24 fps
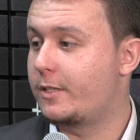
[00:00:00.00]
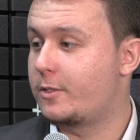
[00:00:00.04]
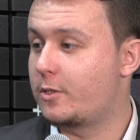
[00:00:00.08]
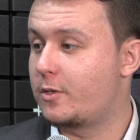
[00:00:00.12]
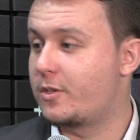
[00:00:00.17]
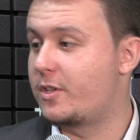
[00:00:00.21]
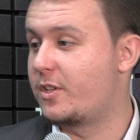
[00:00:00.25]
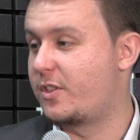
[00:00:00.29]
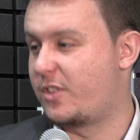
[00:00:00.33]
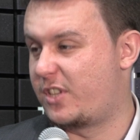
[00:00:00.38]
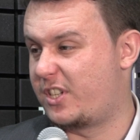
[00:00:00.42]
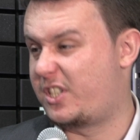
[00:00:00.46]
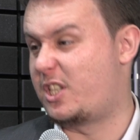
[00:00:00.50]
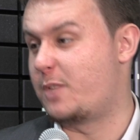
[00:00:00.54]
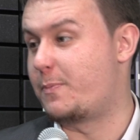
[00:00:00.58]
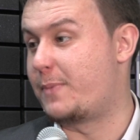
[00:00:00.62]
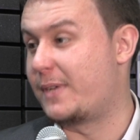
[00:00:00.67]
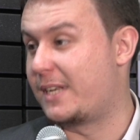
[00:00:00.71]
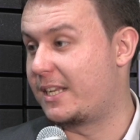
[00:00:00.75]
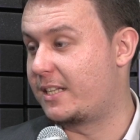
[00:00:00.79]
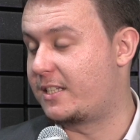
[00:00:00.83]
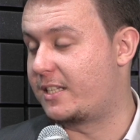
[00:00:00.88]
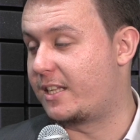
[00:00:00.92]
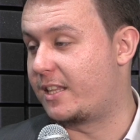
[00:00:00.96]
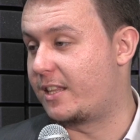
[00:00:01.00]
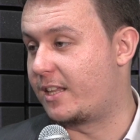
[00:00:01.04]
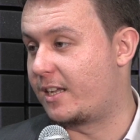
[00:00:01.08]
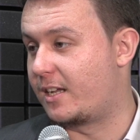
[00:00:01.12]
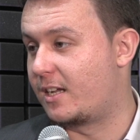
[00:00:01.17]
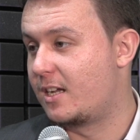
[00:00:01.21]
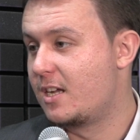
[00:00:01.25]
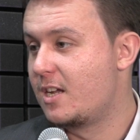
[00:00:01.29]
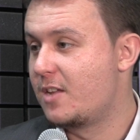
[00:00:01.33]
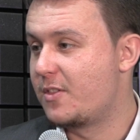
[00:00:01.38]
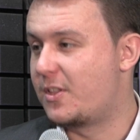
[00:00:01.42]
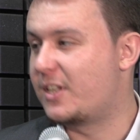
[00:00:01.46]
So the stability, the
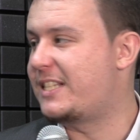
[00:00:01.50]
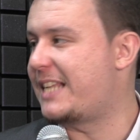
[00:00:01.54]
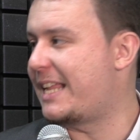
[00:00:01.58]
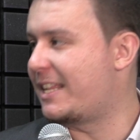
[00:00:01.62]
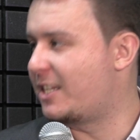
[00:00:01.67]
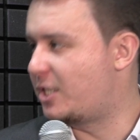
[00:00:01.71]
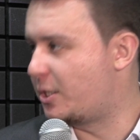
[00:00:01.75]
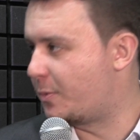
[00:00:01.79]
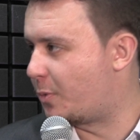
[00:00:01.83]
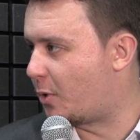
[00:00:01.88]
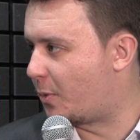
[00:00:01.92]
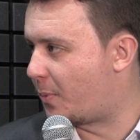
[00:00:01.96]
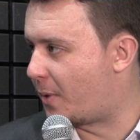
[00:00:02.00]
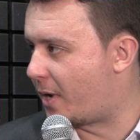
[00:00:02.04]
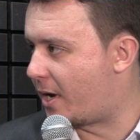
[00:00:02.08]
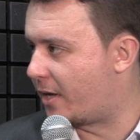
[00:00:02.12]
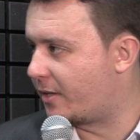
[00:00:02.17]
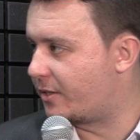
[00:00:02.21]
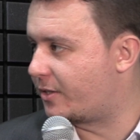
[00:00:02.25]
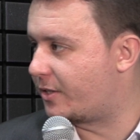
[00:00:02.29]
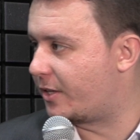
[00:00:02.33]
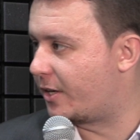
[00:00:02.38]
sensible parts,